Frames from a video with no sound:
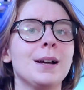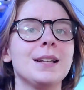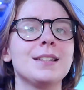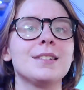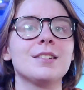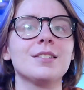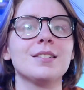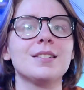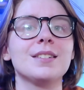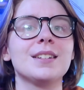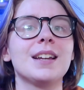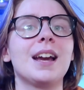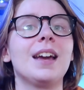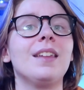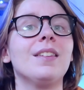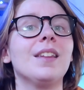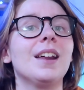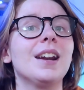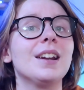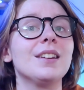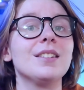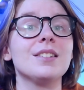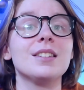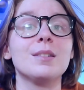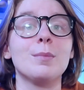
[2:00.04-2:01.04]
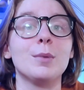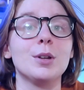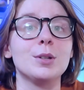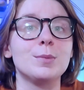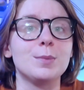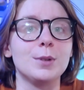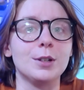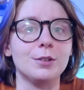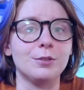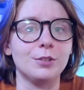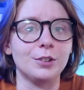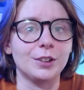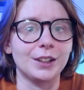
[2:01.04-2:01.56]
I still saying that it is the most
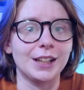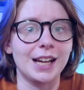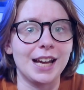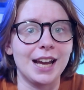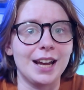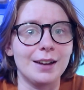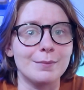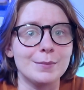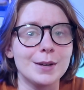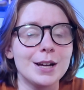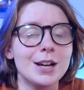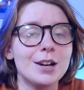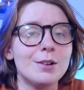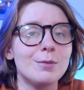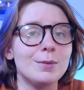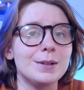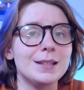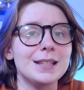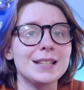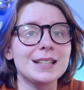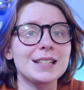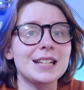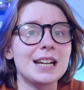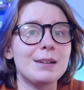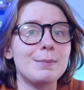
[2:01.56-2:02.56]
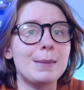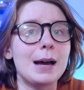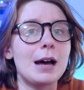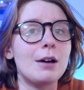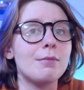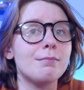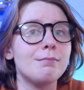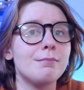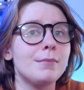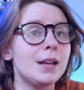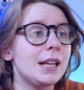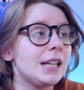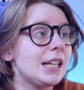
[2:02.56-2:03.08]
beautiful game when this came
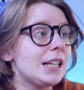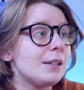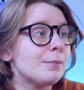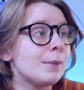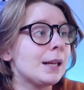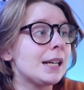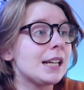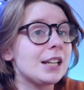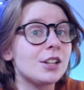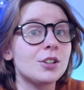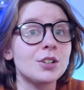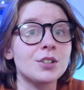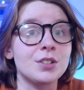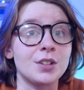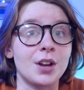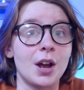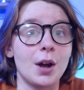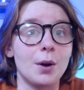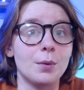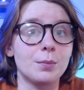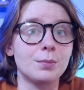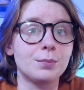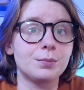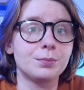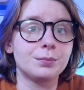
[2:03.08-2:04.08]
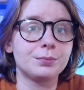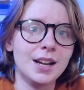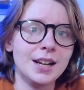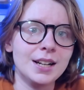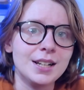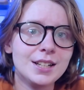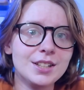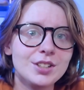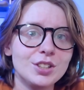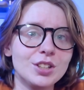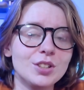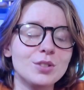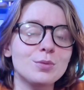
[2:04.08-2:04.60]
out many, many years ago? It
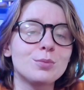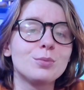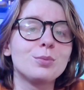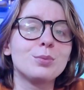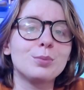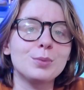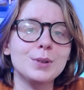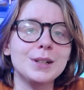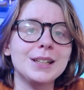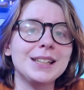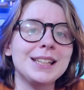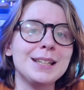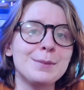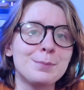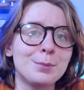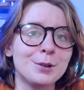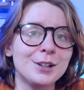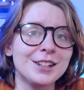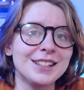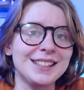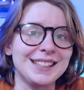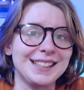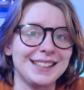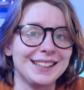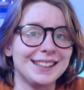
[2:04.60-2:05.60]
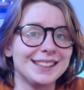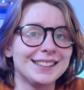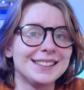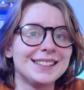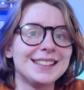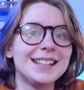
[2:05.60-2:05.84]
is just really pretty.